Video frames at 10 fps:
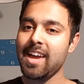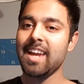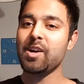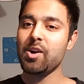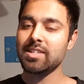Hey
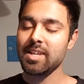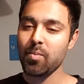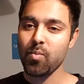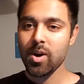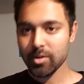guys,
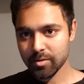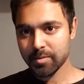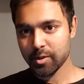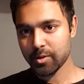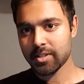and welcome
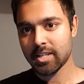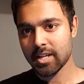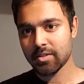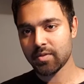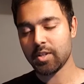to
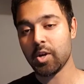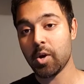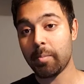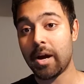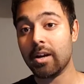today's video
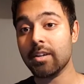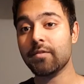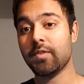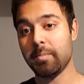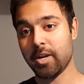about
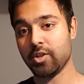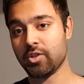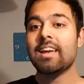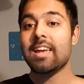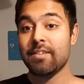
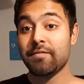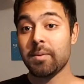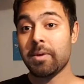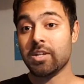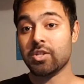inflammation.
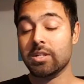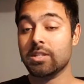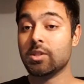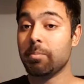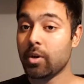Inflammation
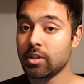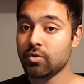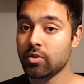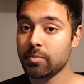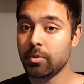is the body's
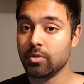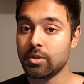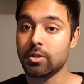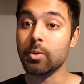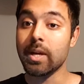response
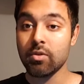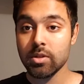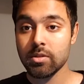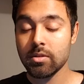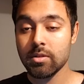to
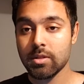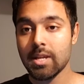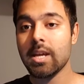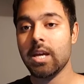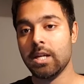irritants,
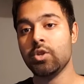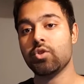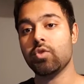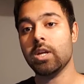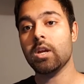
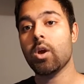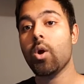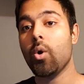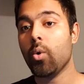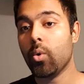injury
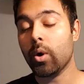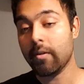or